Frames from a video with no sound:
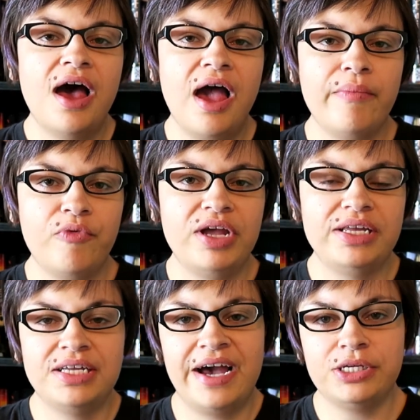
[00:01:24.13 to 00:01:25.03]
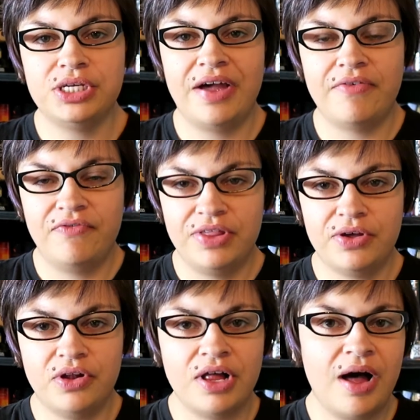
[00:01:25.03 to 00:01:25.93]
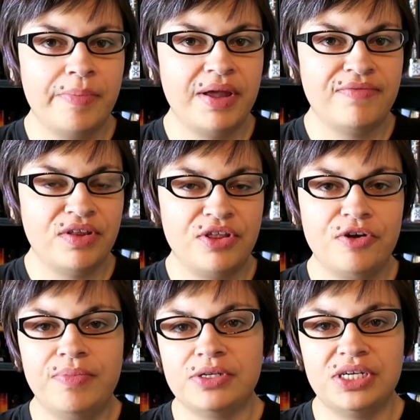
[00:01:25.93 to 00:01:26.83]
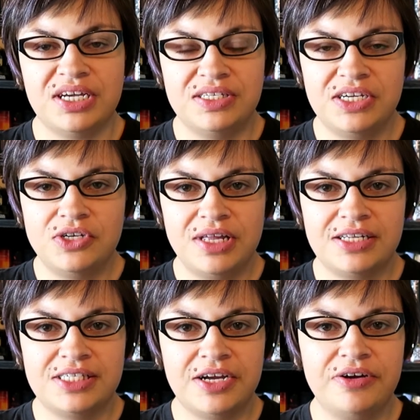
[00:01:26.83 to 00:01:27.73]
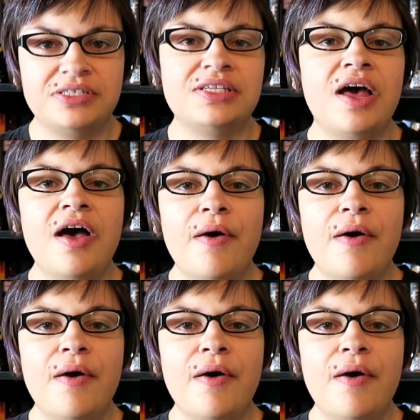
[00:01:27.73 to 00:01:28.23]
I'm waiting to actually have a physical copy of the third book to continue that series.